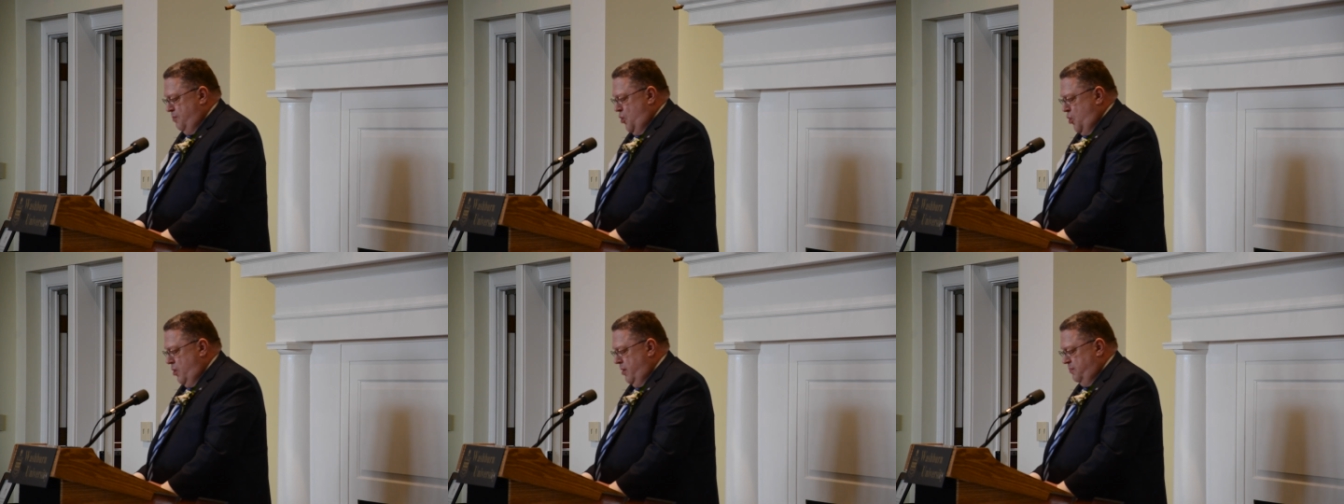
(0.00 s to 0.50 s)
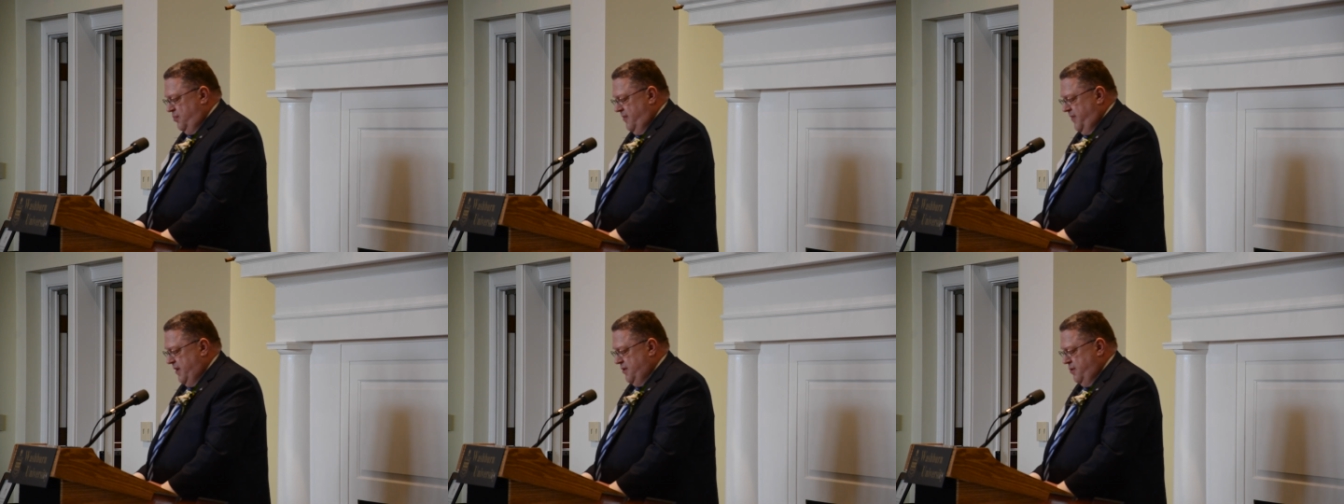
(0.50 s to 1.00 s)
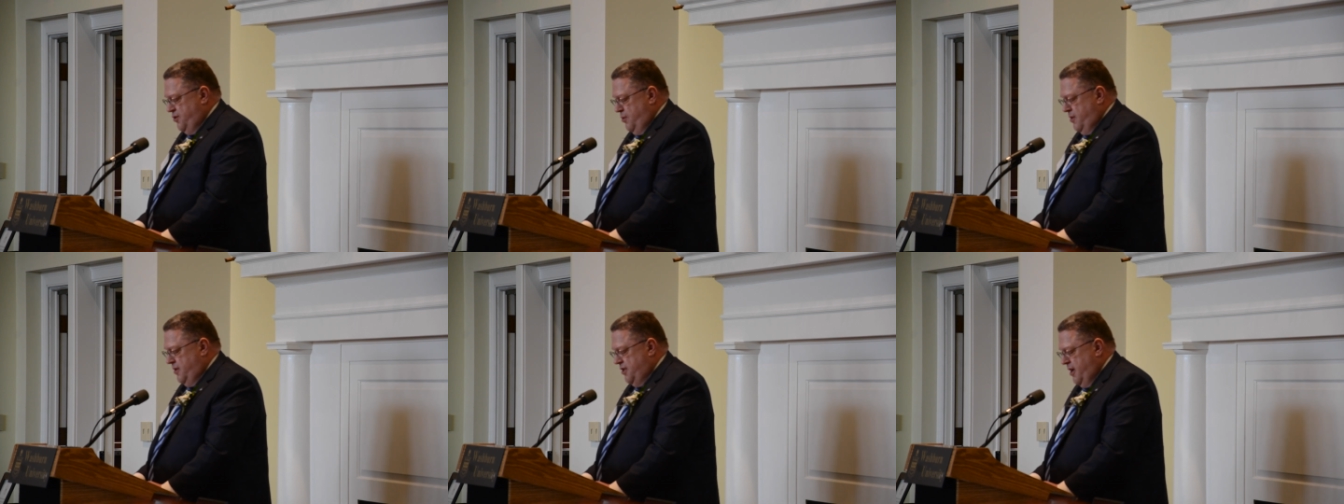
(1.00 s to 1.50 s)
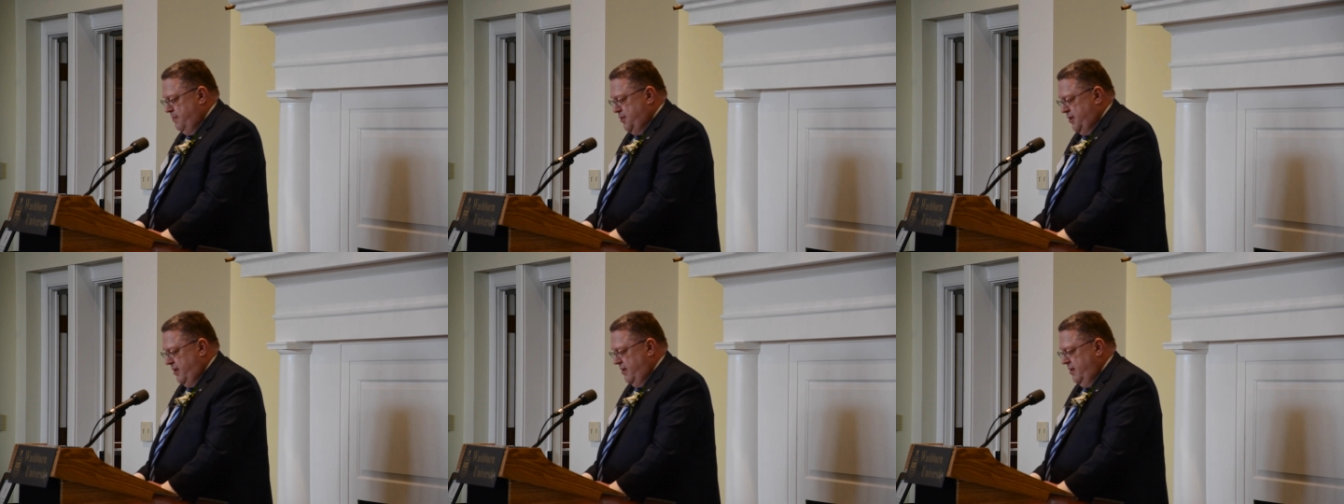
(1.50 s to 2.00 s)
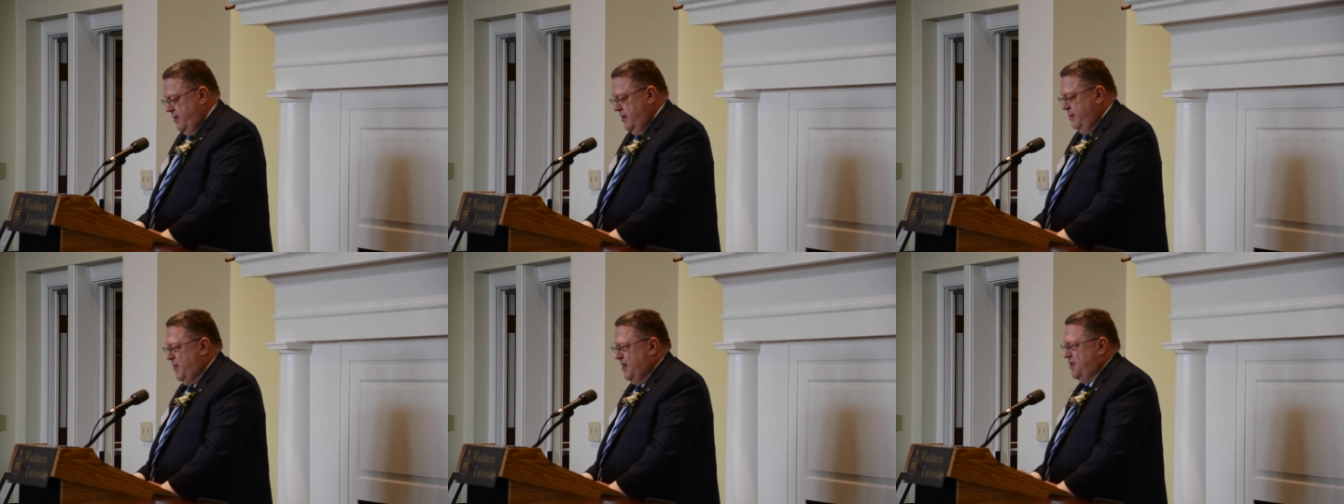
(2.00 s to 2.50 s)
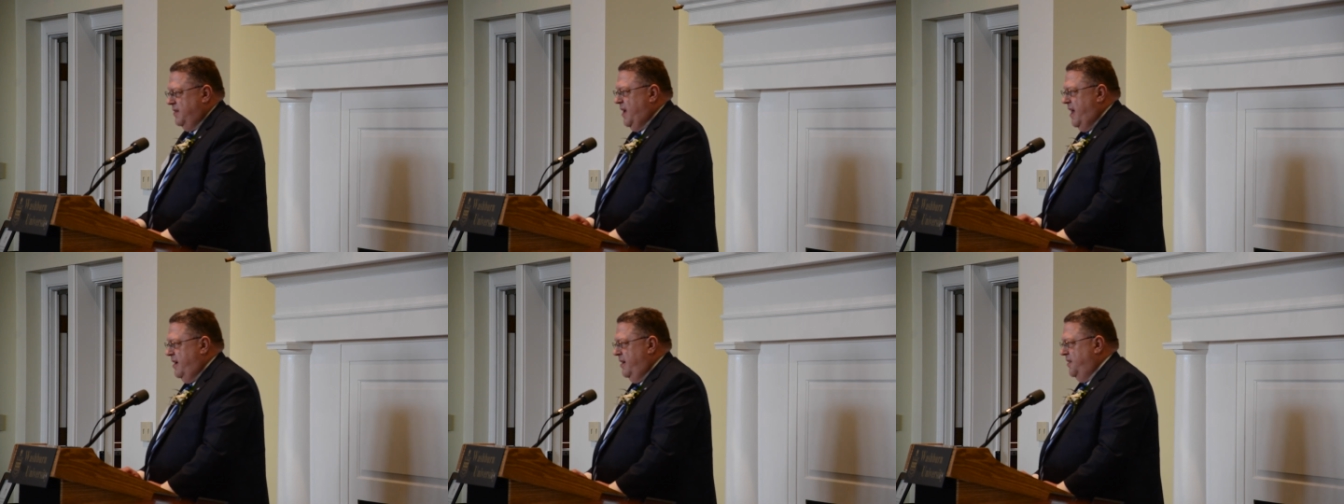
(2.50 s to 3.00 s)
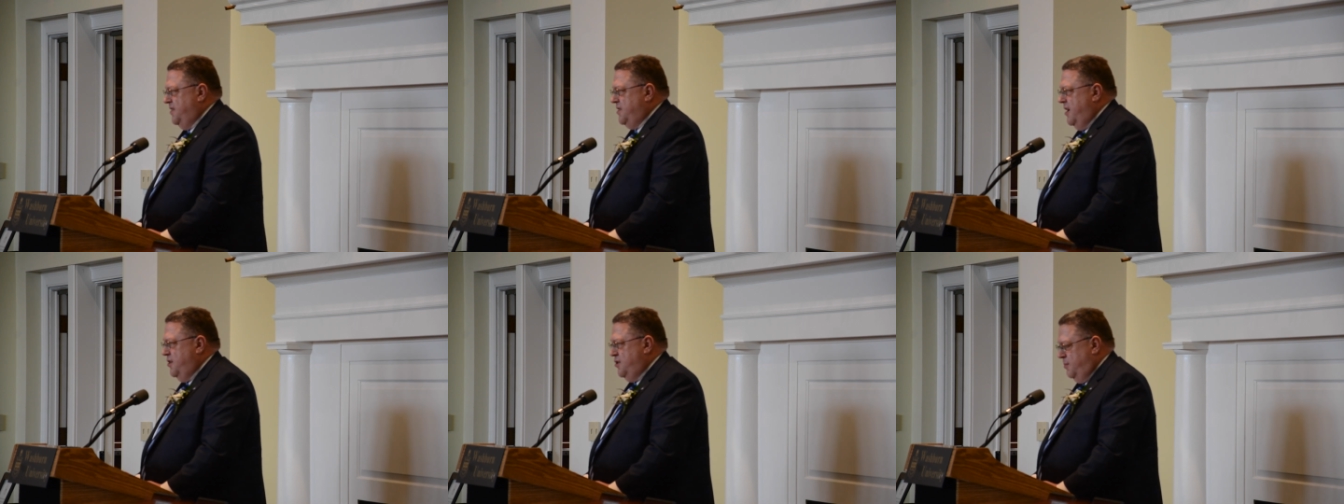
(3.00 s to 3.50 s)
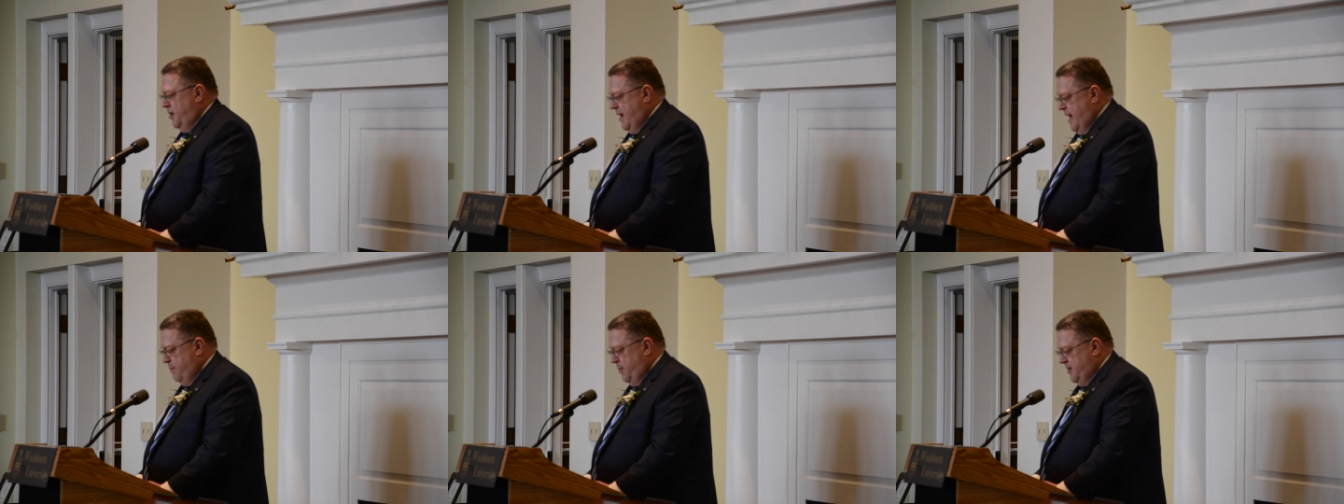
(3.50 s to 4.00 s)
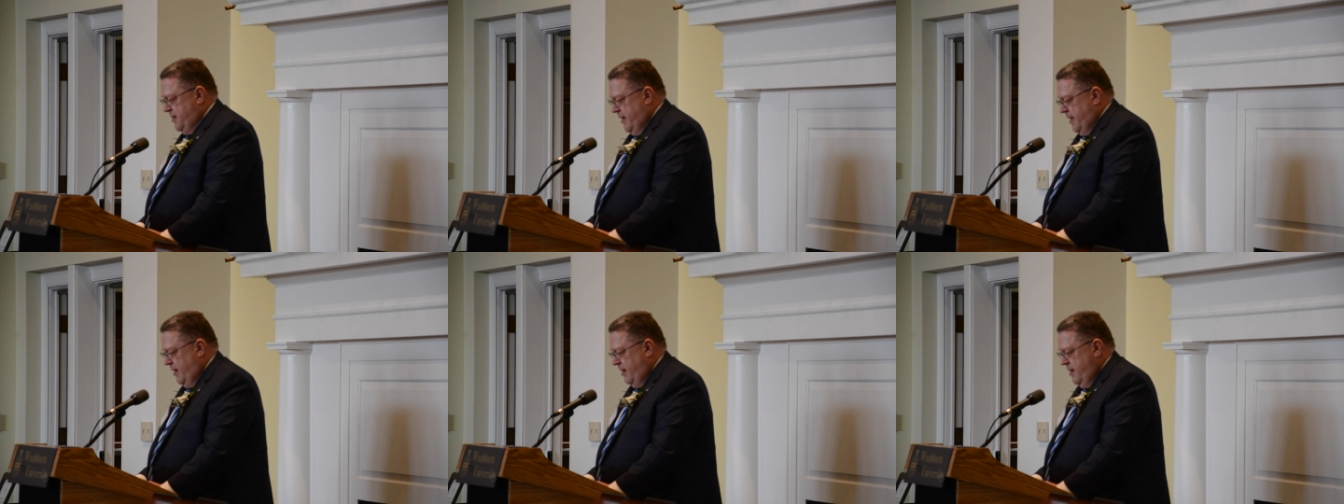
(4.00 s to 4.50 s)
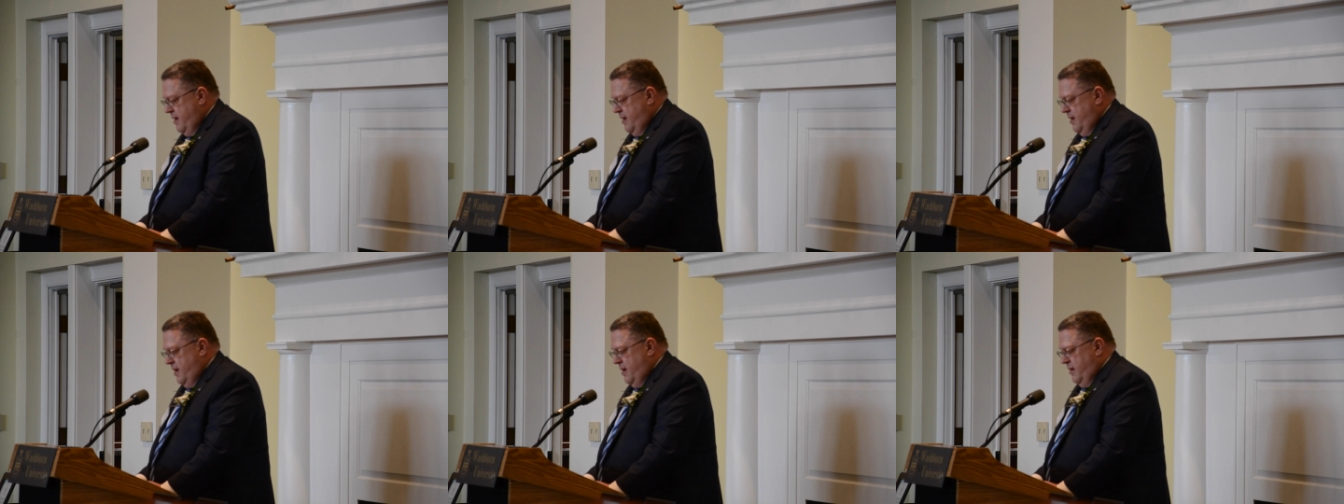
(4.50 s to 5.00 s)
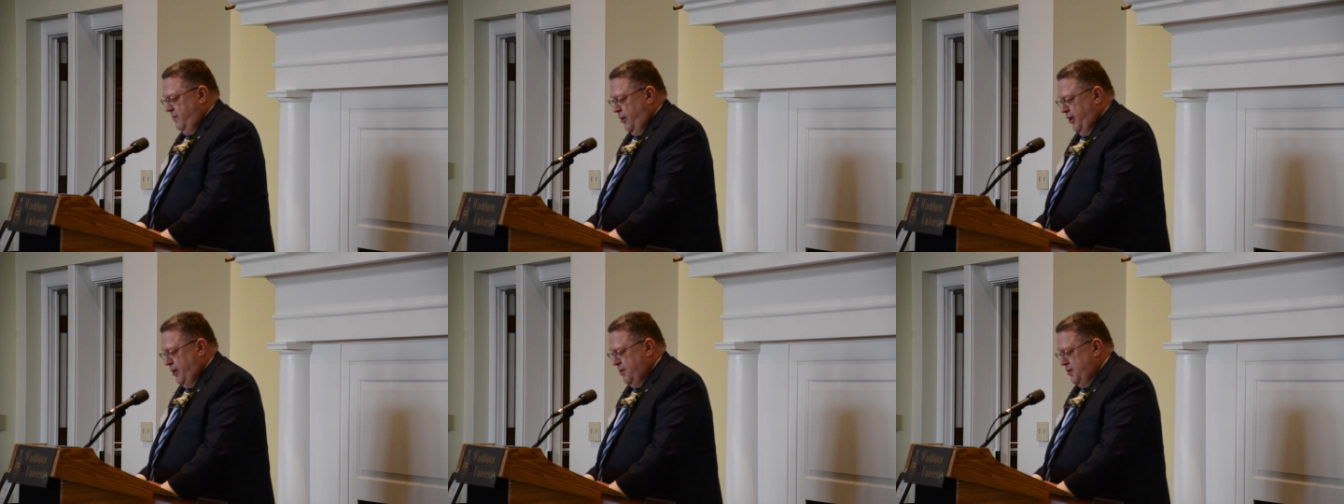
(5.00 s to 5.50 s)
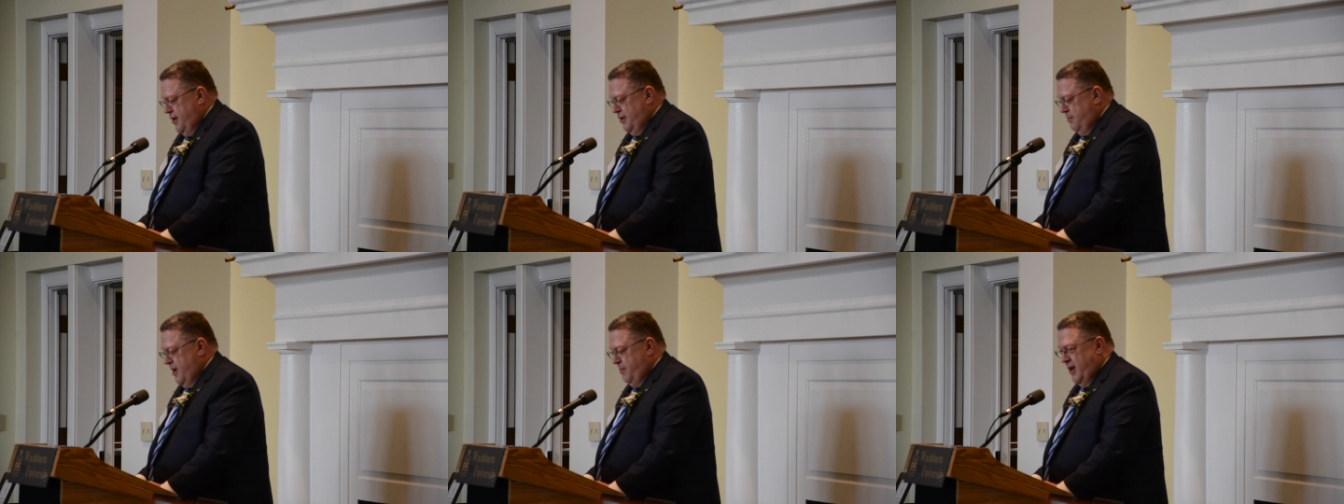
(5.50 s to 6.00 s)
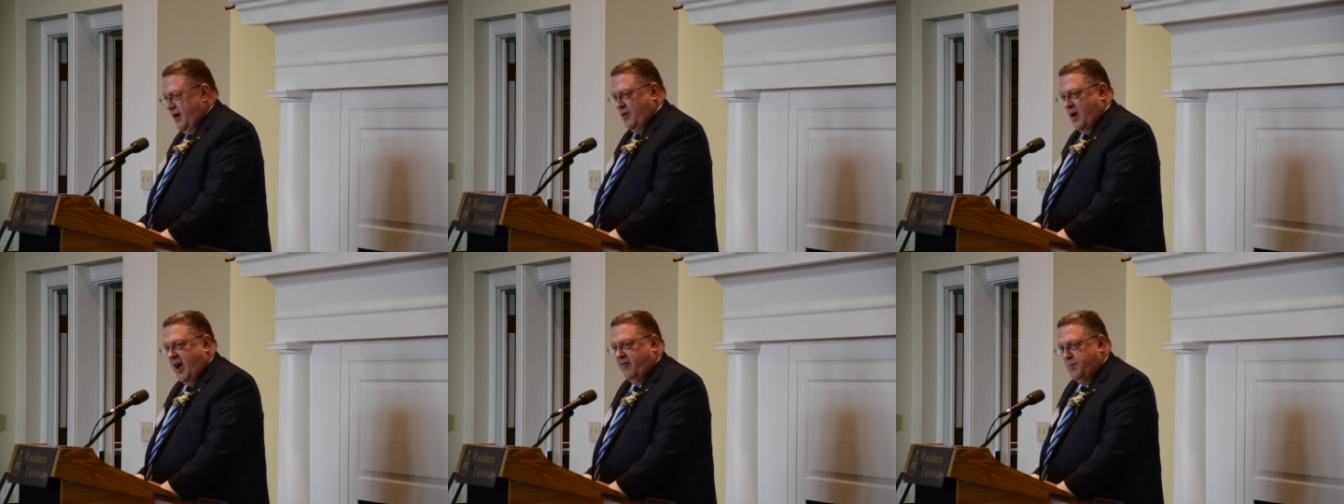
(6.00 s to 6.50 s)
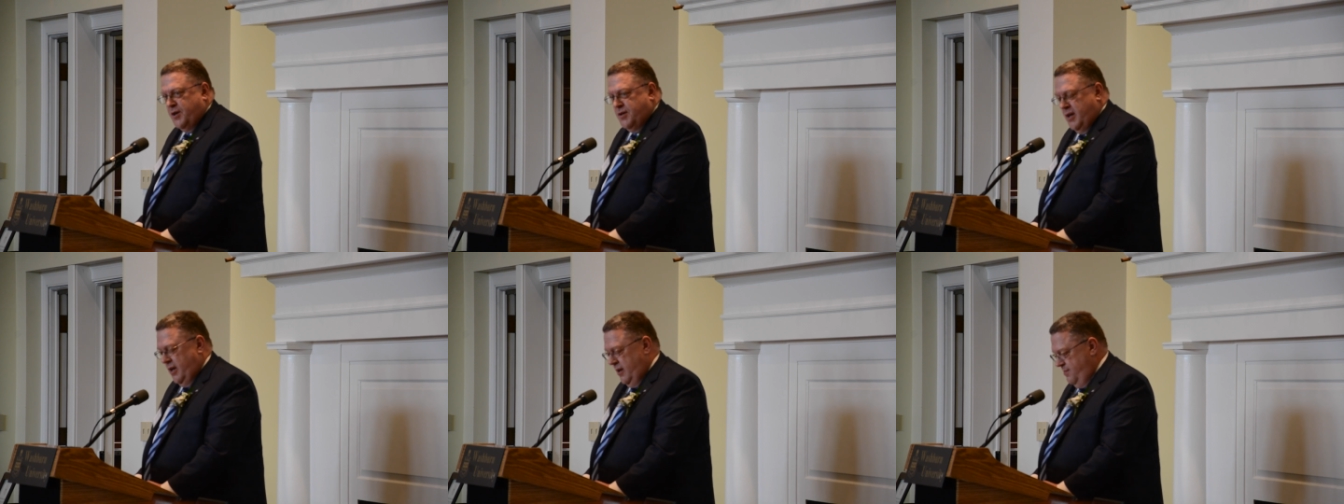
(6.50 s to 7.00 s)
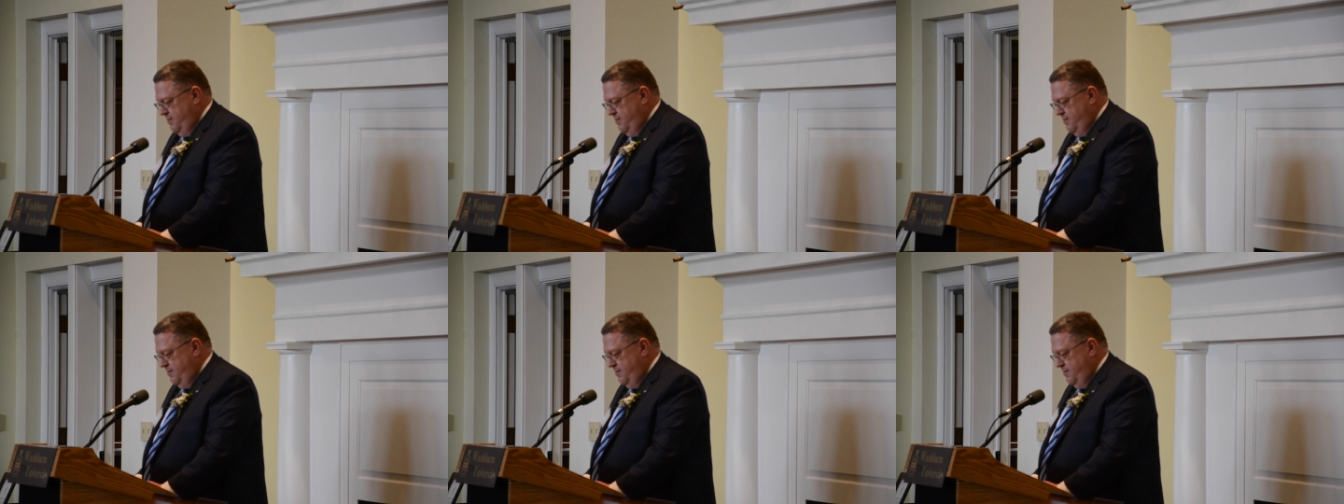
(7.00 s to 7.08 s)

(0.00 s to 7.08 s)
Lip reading: Moore and Professor George Simpson must have had an insatiable appetite for using the mimeograph machine.